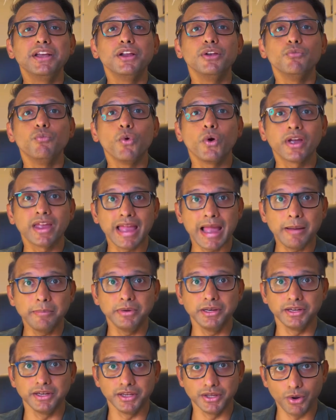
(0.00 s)

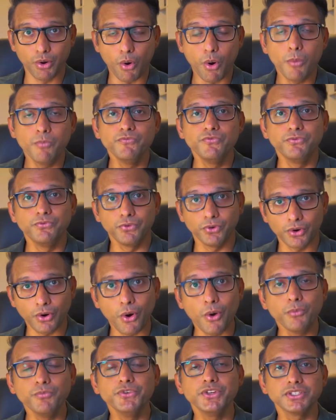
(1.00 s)
vocabulary for
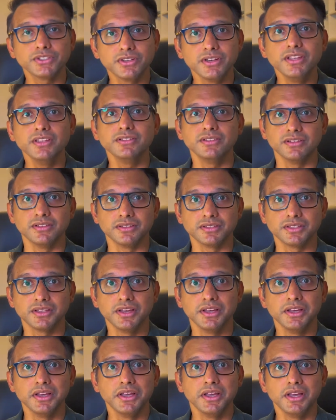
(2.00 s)
obvious reasons.
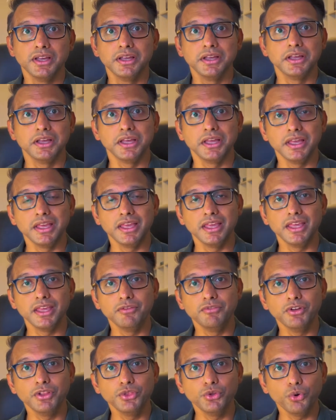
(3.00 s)

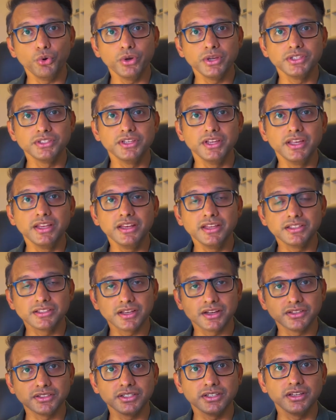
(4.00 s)
Even though his degree is
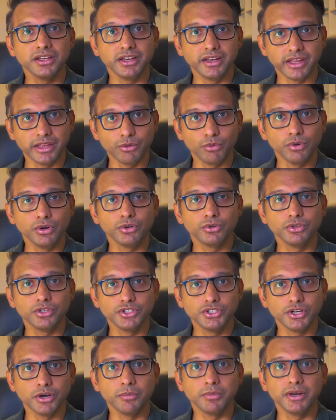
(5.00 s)
considered equal to the
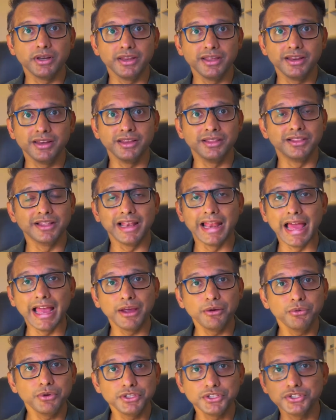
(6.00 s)
German degree, the
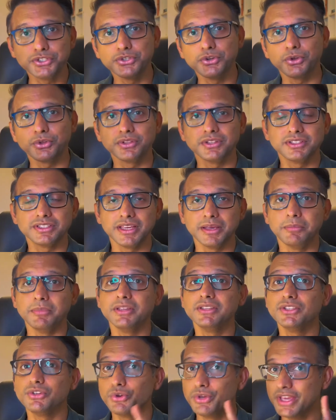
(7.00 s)
language is not the same.
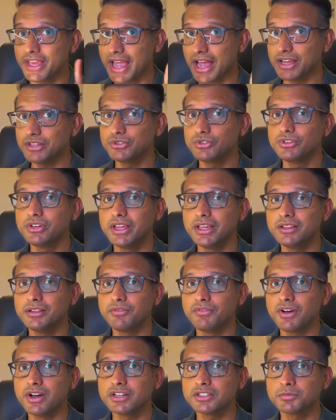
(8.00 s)
So he has to take the
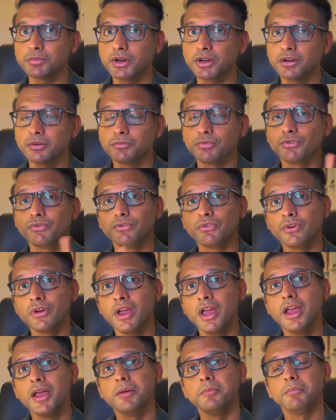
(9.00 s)
Fachsprachenprüfung,
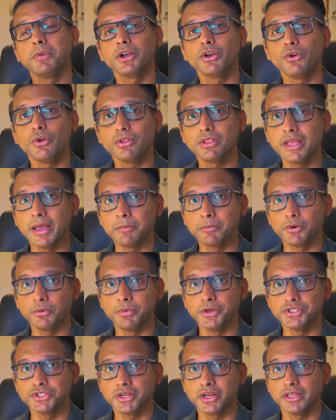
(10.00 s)
but not the
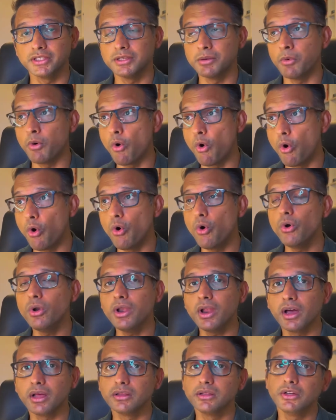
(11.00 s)
approbation exam. All
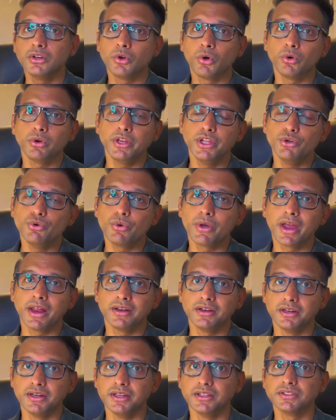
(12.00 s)
other non-EU
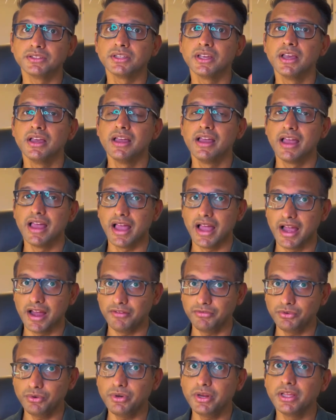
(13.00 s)
candidates have
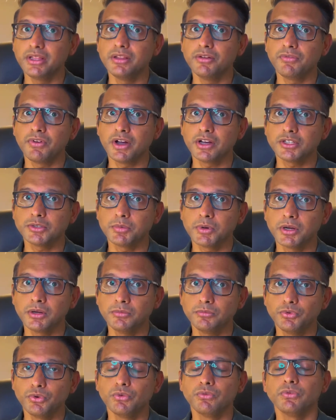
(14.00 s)
to take the
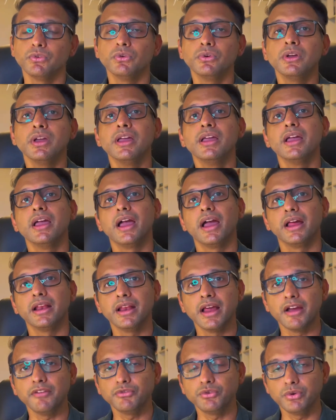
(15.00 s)
Fachsprachenprüfung and
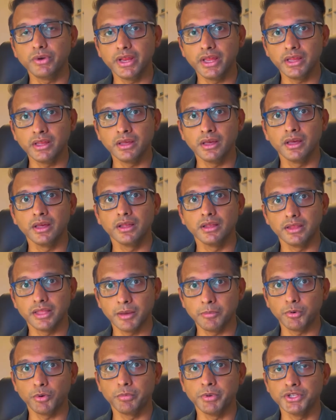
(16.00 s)
have to take the
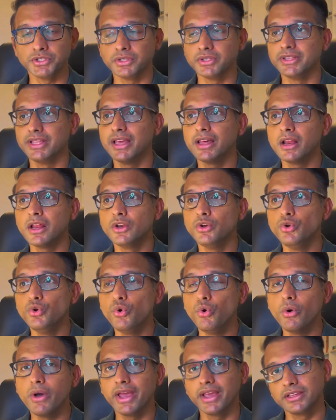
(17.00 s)
approbation. There are
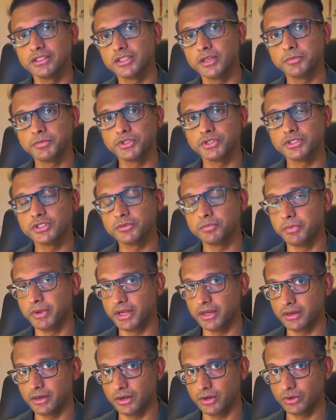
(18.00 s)
no exceptions
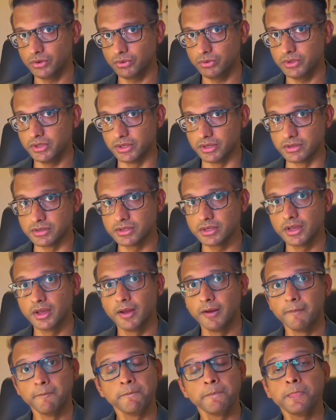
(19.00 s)
made to this.
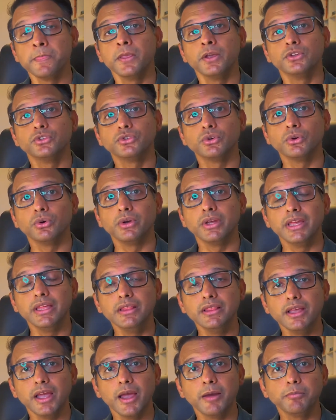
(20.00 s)
So in
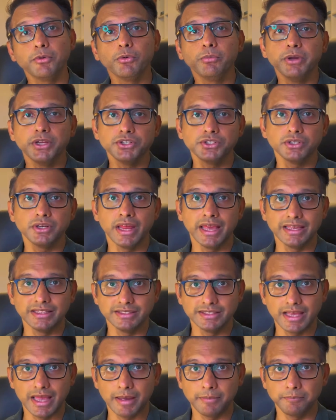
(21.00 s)
the approbation
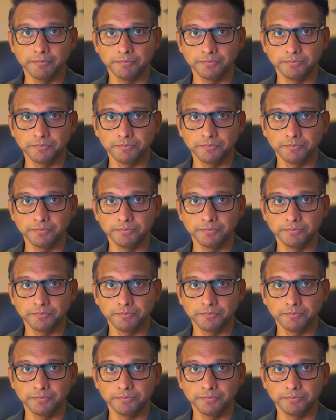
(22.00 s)
exam,